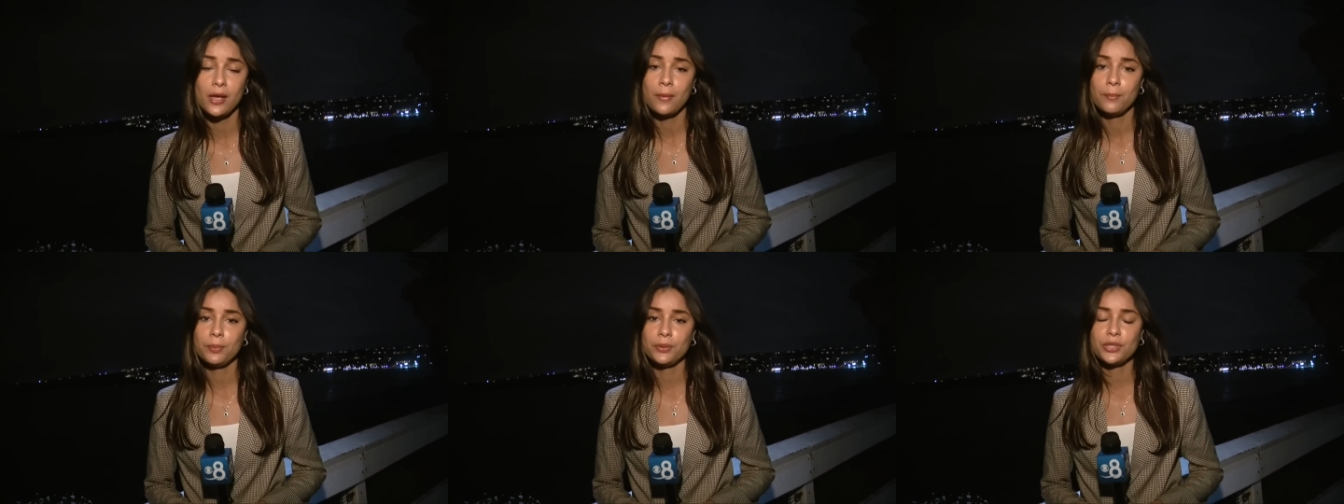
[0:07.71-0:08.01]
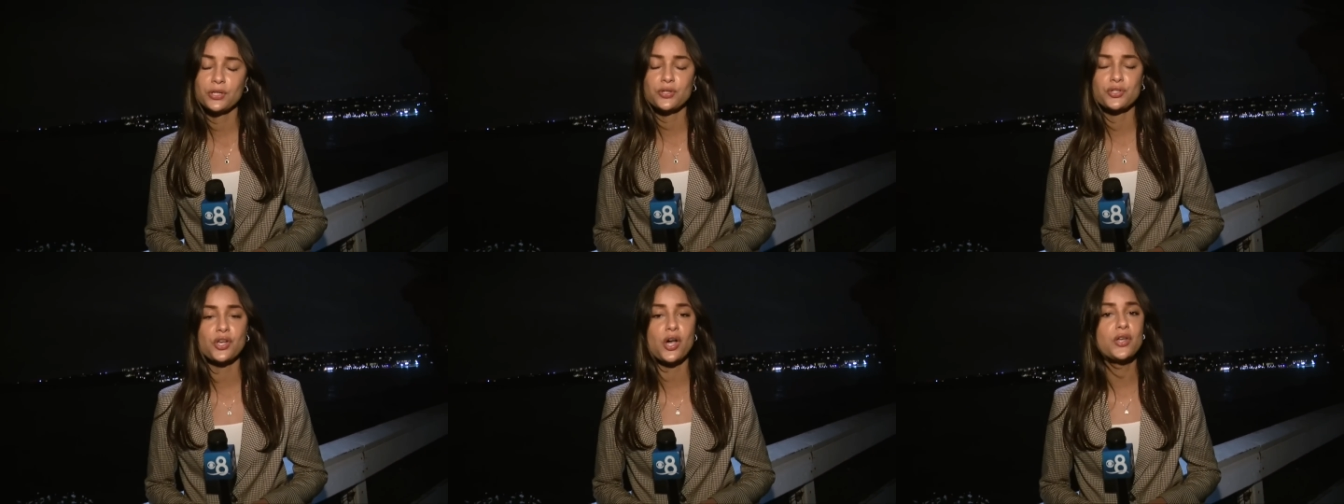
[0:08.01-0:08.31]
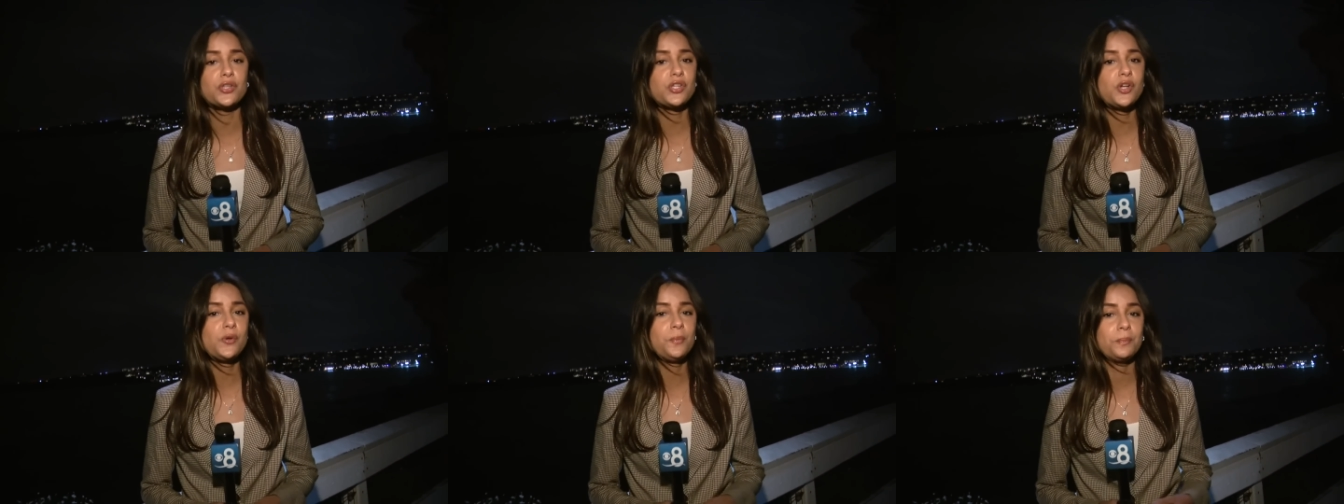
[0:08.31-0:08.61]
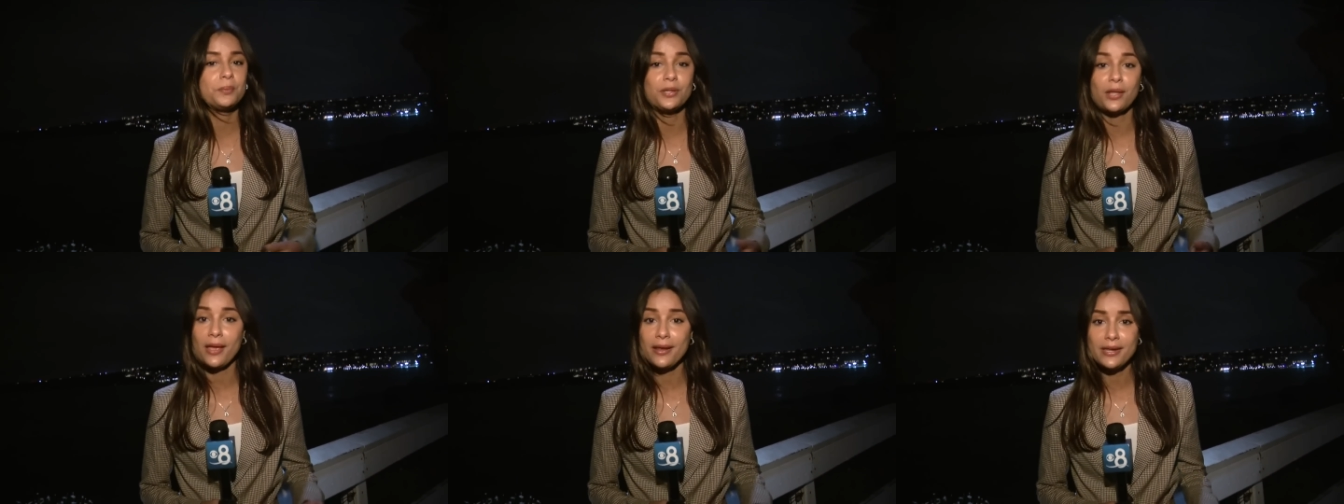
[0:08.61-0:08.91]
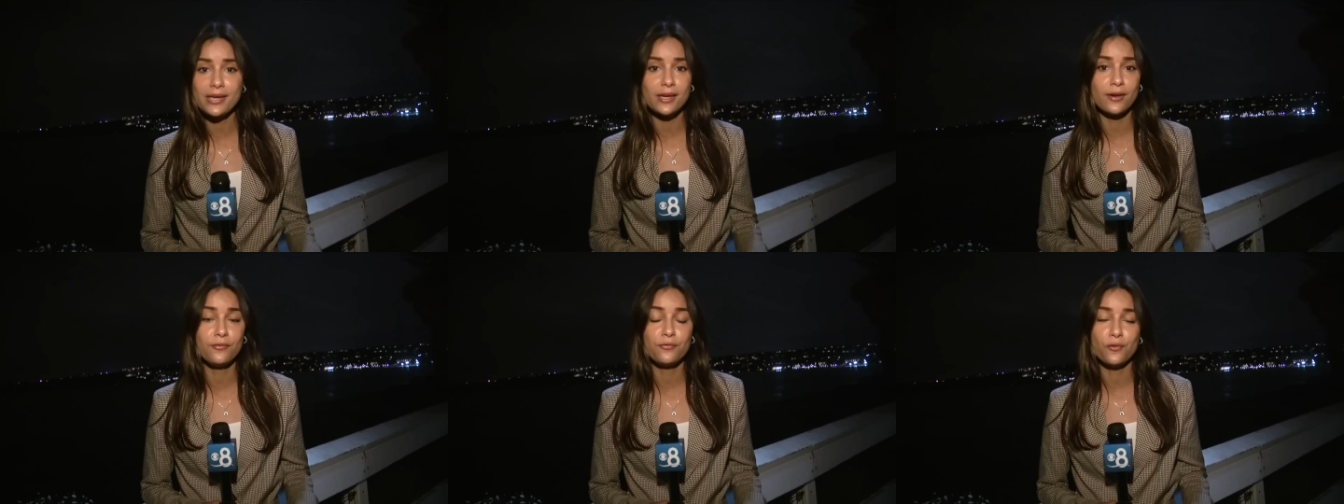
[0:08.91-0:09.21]
but there's also
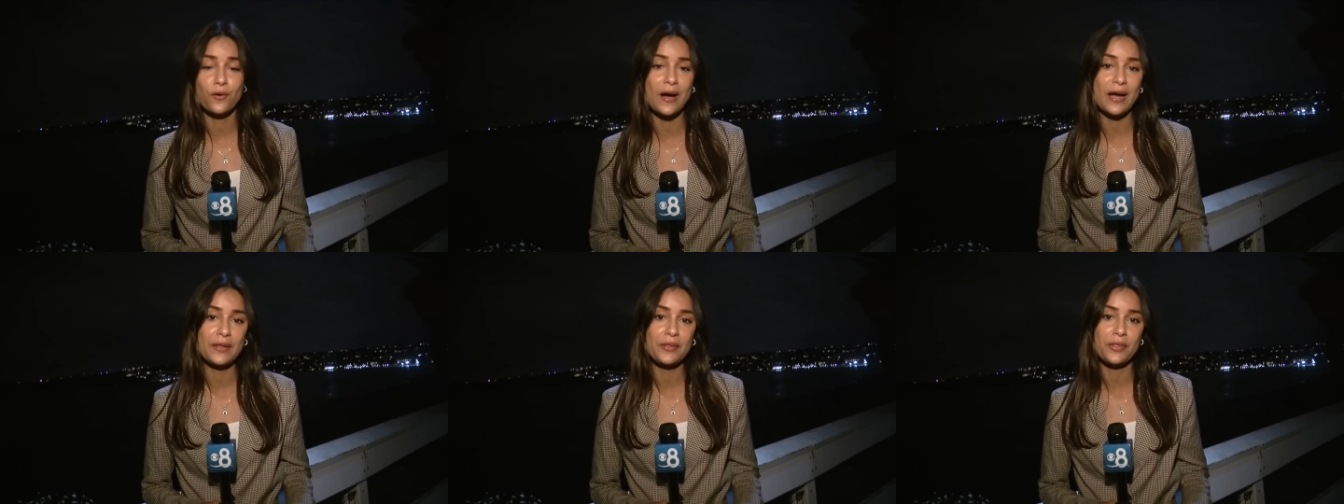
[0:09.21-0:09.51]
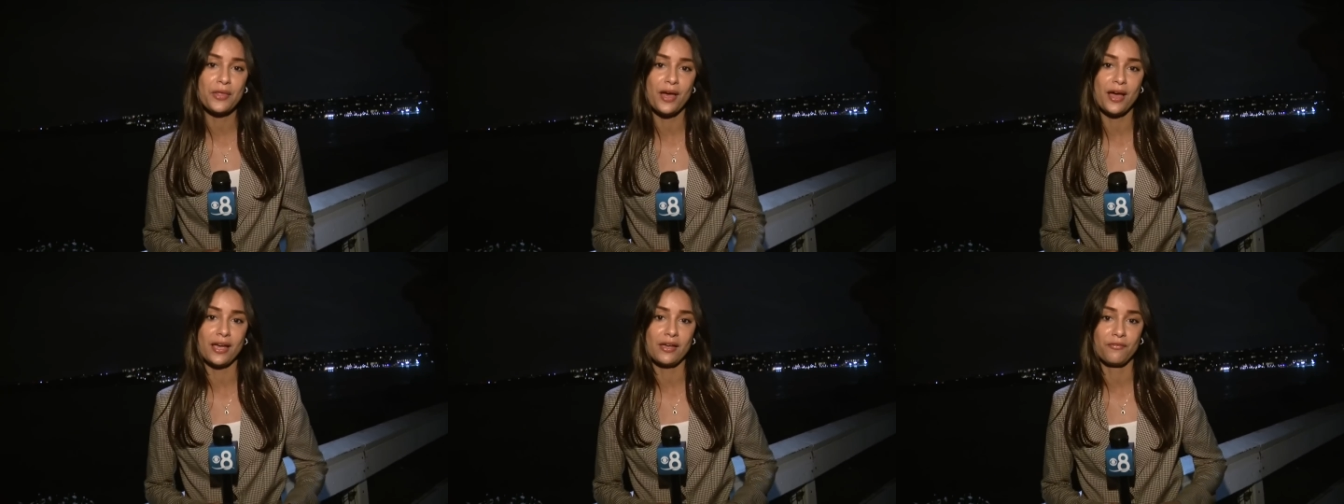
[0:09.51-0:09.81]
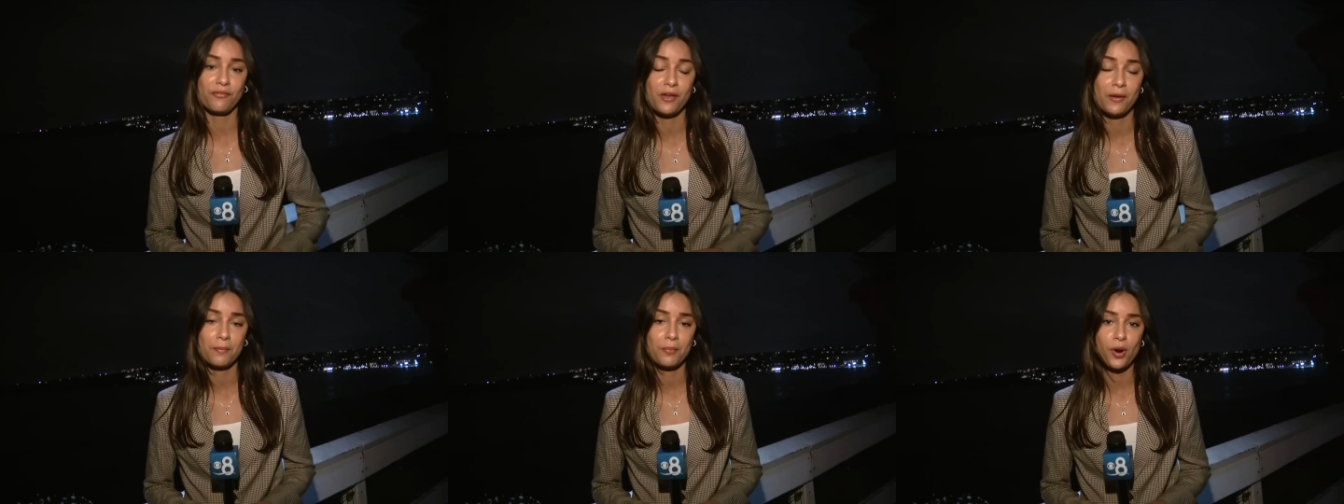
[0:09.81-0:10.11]
plenty of wildlife.